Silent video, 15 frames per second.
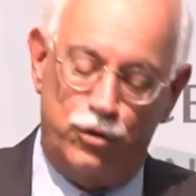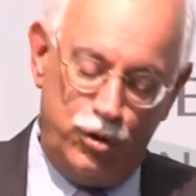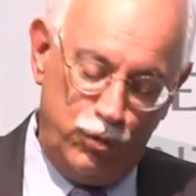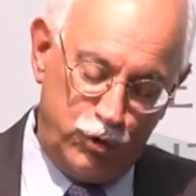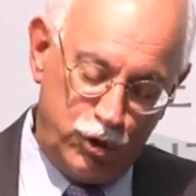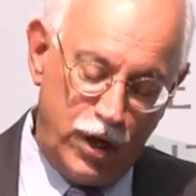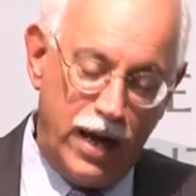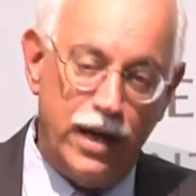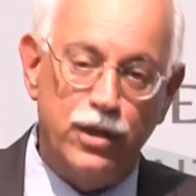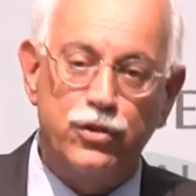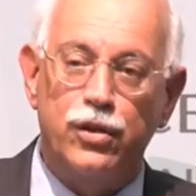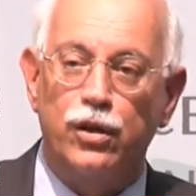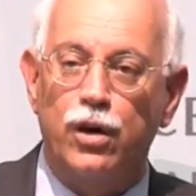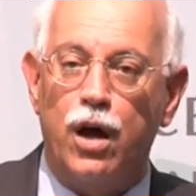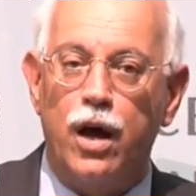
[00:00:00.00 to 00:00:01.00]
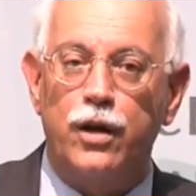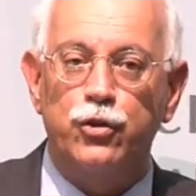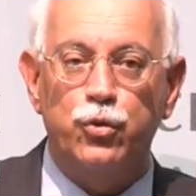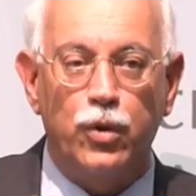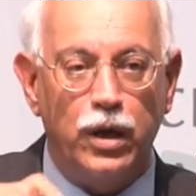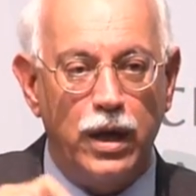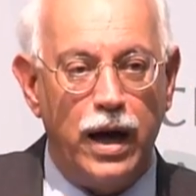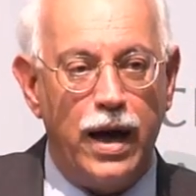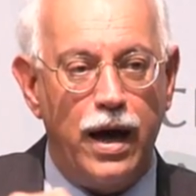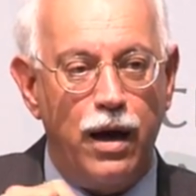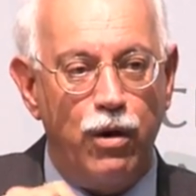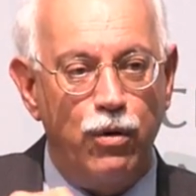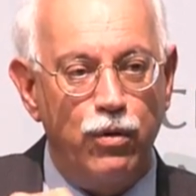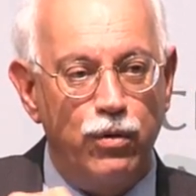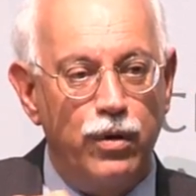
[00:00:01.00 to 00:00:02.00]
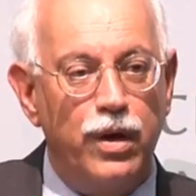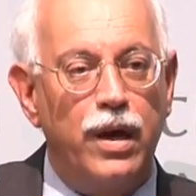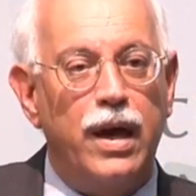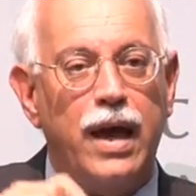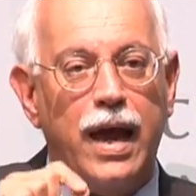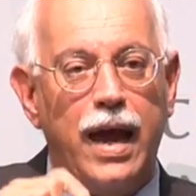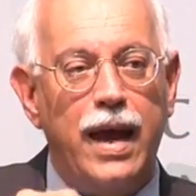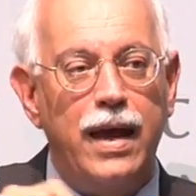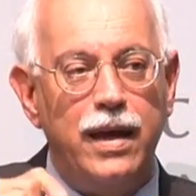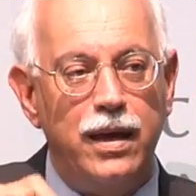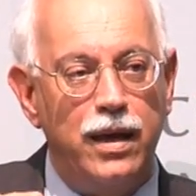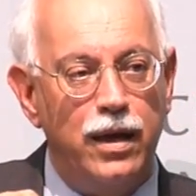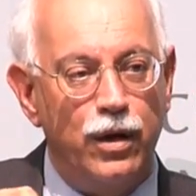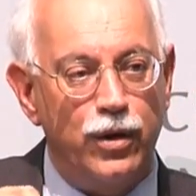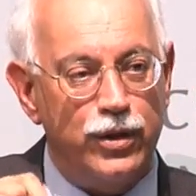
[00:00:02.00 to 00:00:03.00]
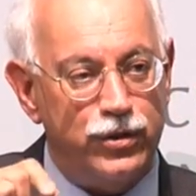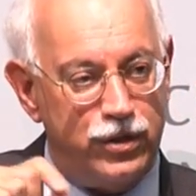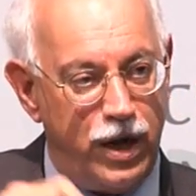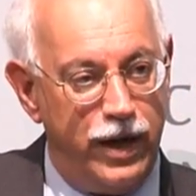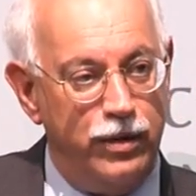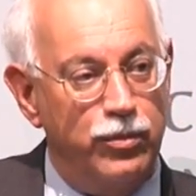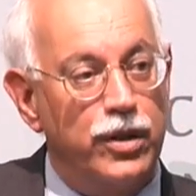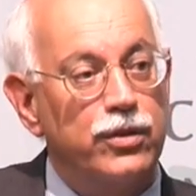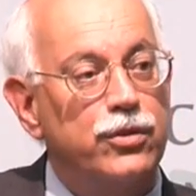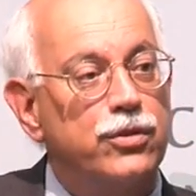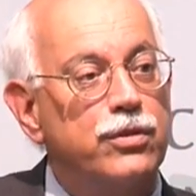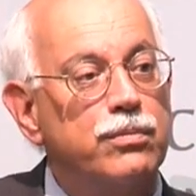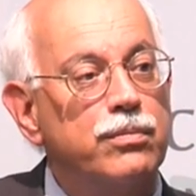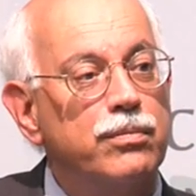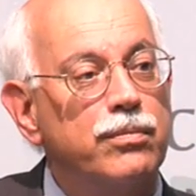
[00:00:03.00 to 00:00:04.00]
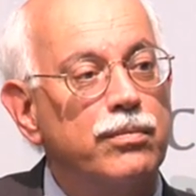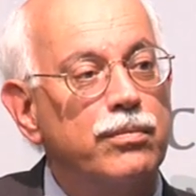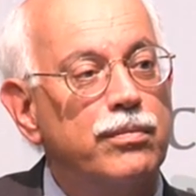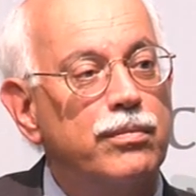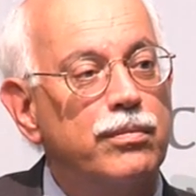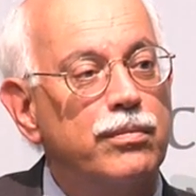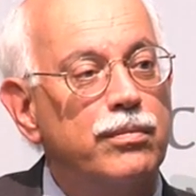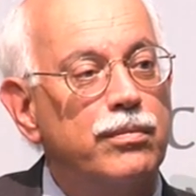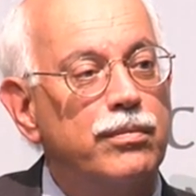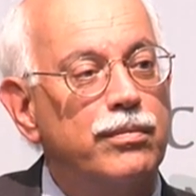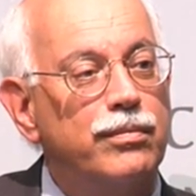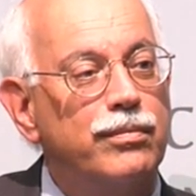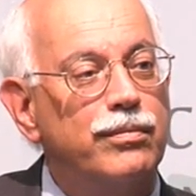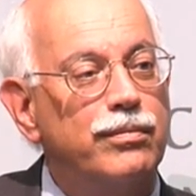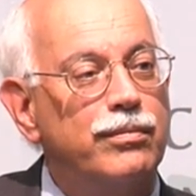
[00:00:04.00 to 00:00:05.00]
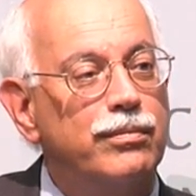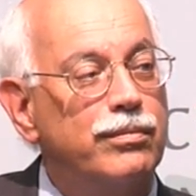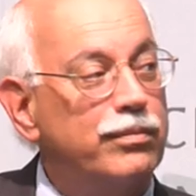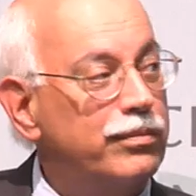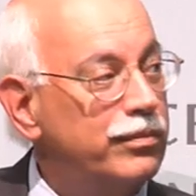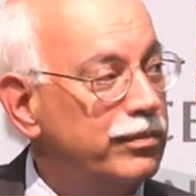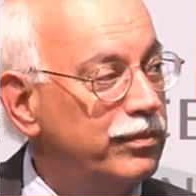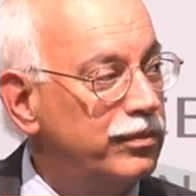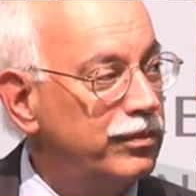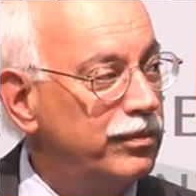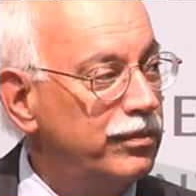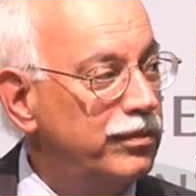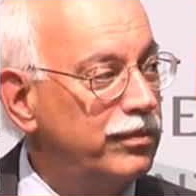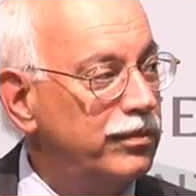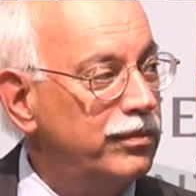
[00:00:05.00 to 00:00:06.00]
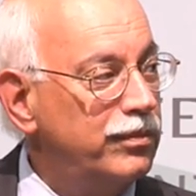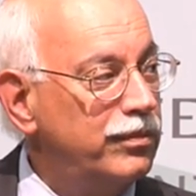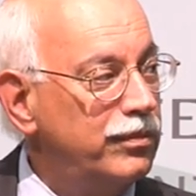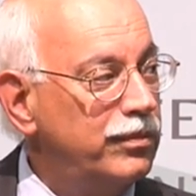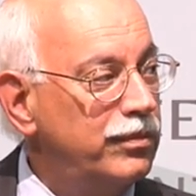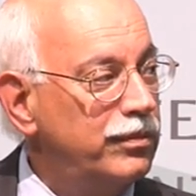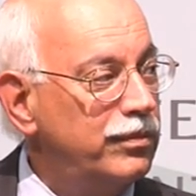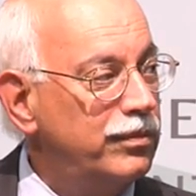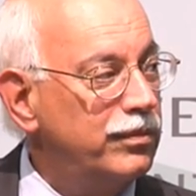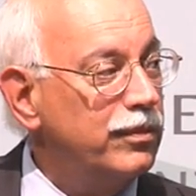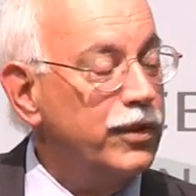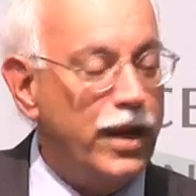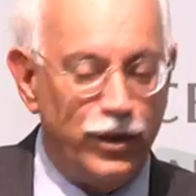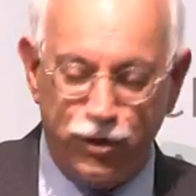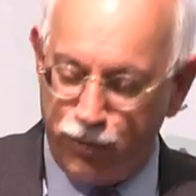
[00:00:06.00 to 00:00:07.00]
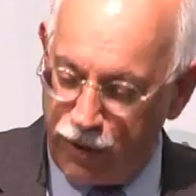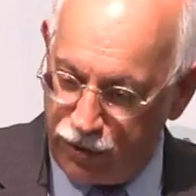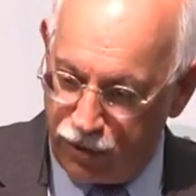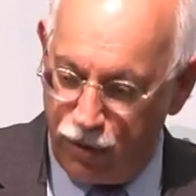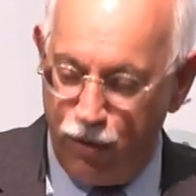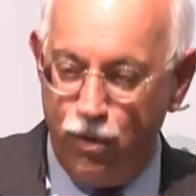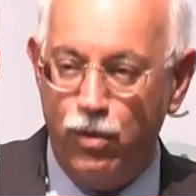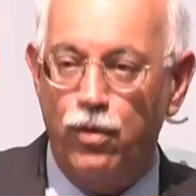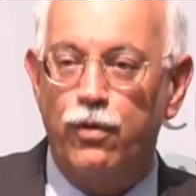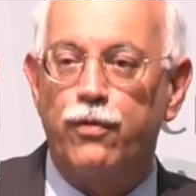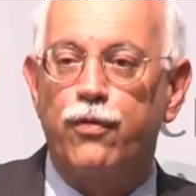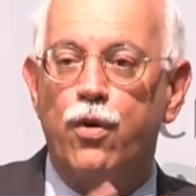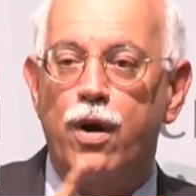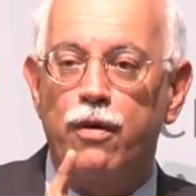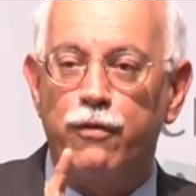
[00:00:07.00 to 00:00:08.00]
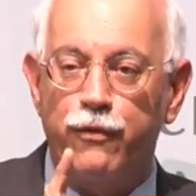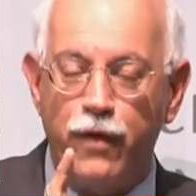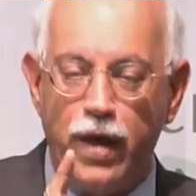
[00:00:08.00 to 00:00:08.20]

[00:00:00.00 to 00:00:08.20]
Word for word: to change the law to allow eight-year assignments. And do we need a special cadre for complicated yes, we do. states? For